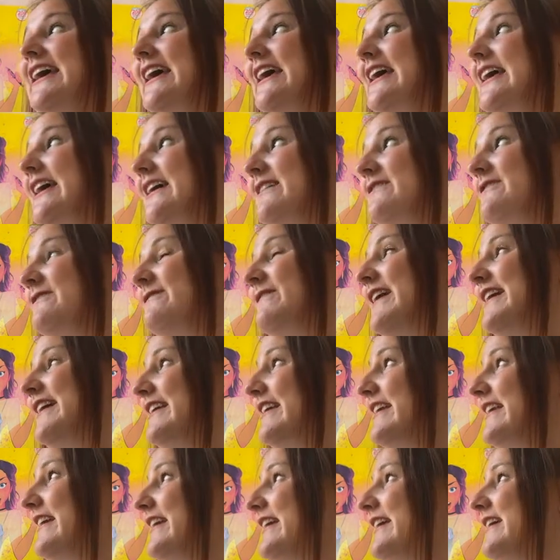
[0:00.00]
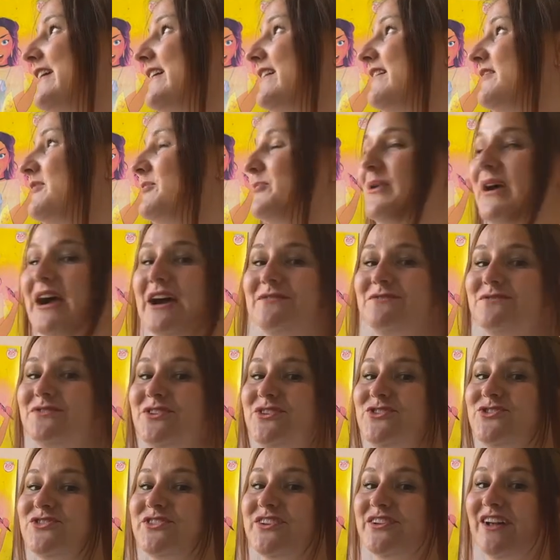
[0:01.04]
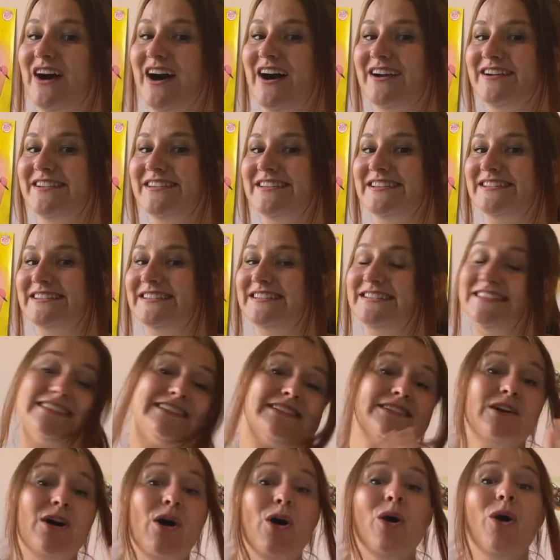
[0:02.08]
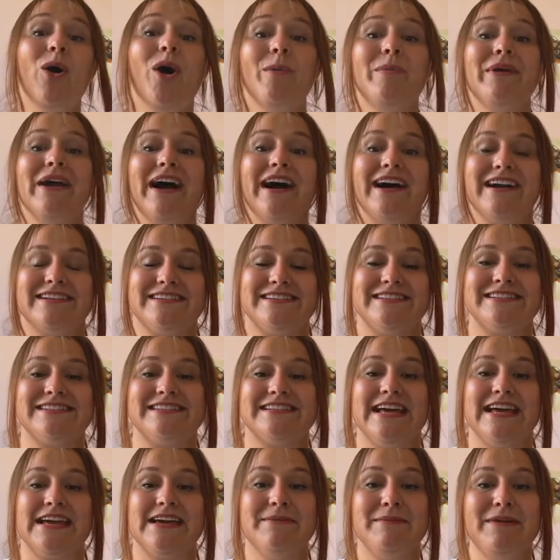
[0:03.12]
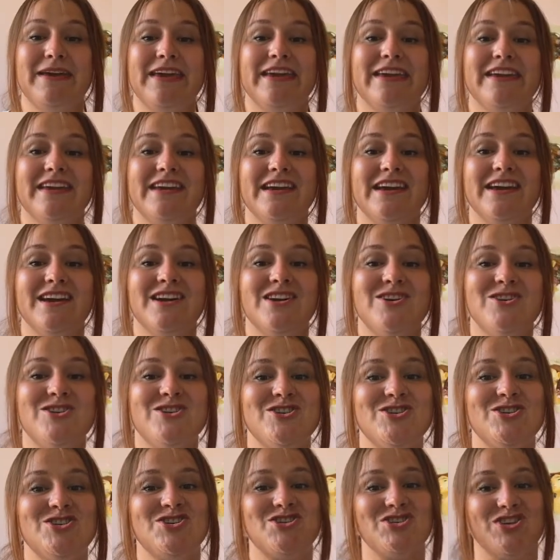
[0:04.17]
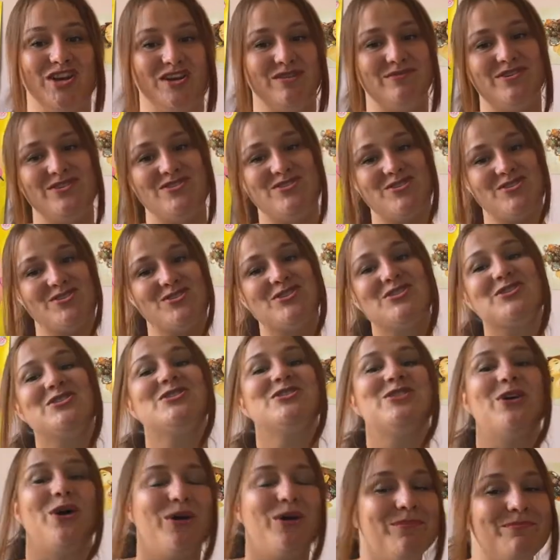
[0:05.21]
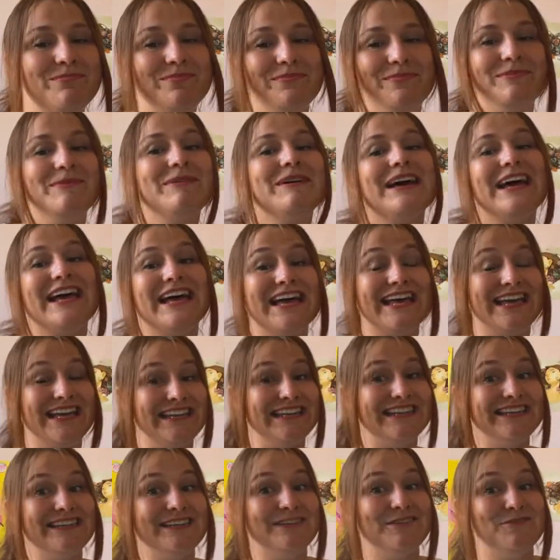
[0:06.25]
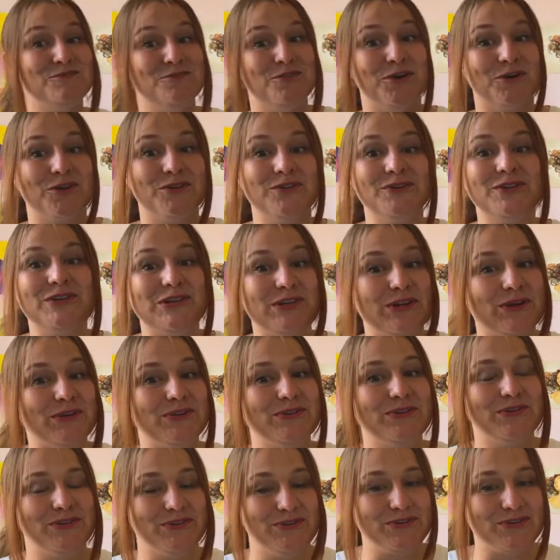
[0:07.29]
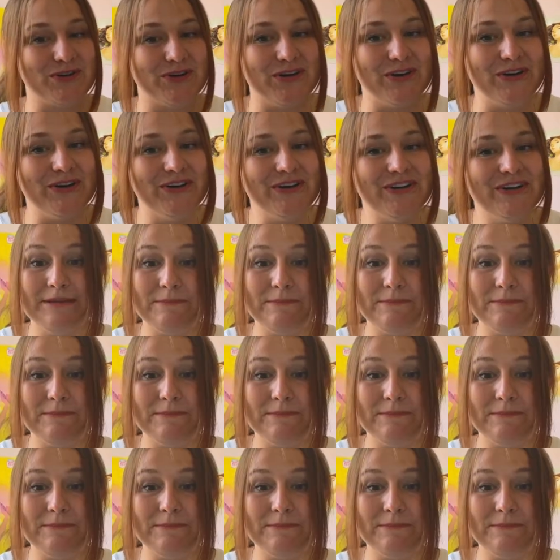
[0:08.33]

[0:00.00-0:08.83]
And finally, we have digital artists or hobby artists like me. Shall we just stop and don't learn to draw?